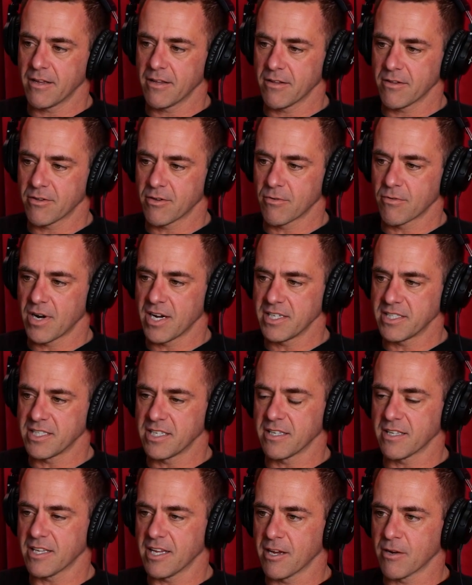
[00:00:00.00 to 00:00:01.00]
the
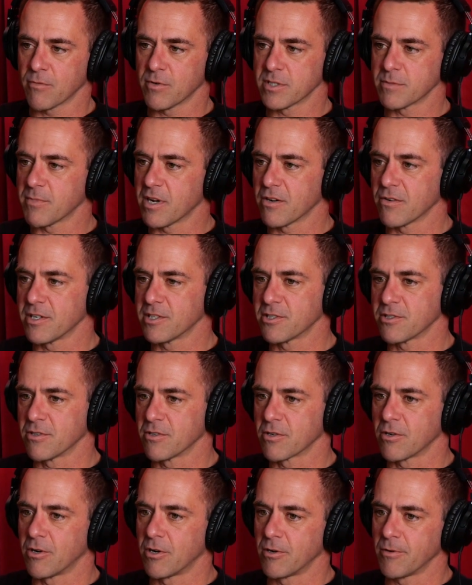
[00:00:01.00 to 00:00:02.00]
racing thing was my original
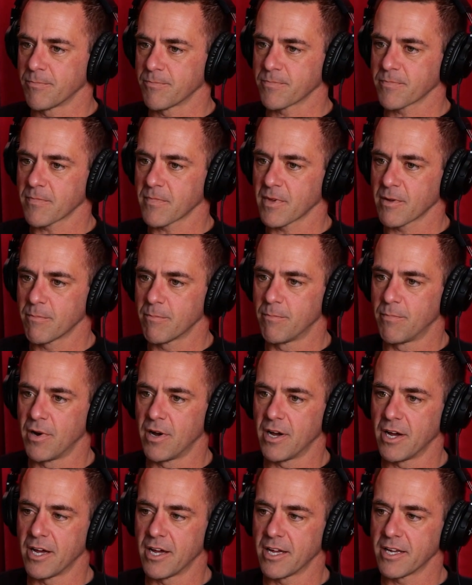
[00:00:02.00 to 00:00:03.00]
goal,
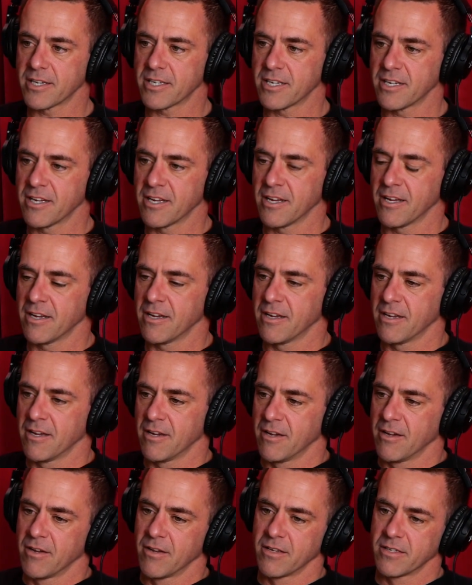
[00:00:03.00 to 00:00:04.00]
but
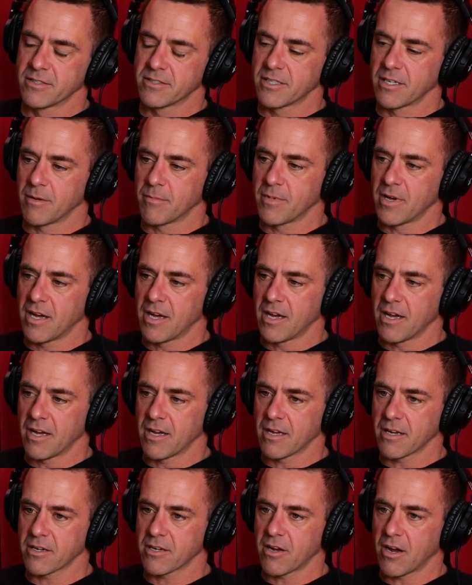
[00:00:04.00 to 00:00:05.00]
some
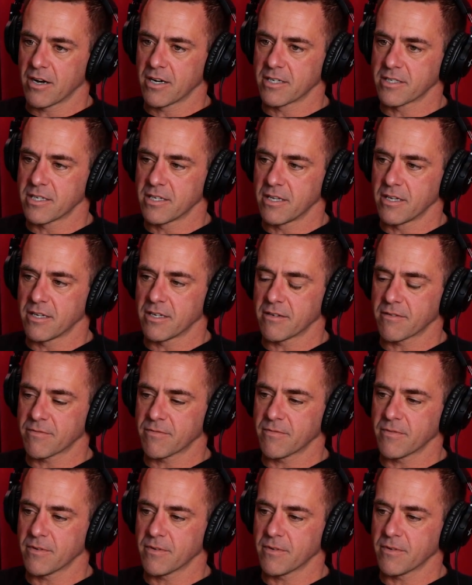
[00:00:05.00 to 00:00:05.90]
got into